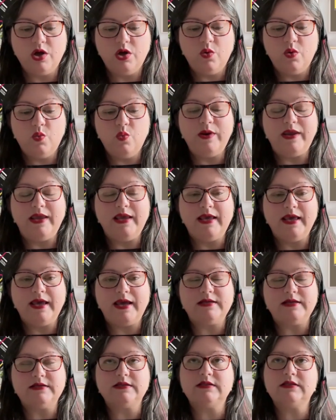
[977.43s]
we get
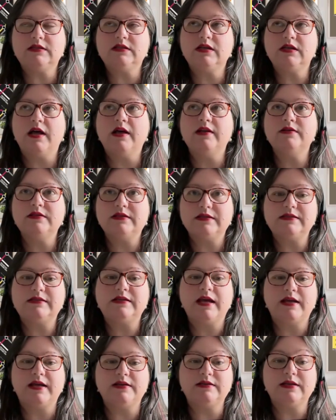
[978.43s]
to
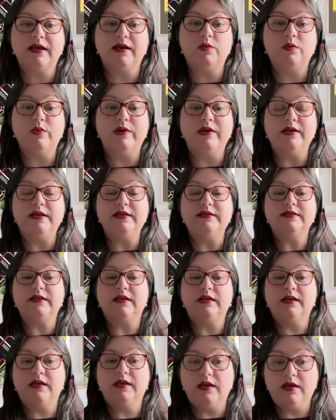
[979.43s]
understand how we need to
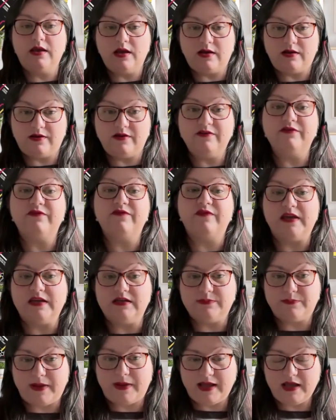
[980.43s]
hear
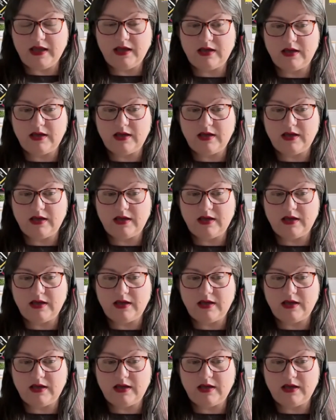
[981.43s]
feedback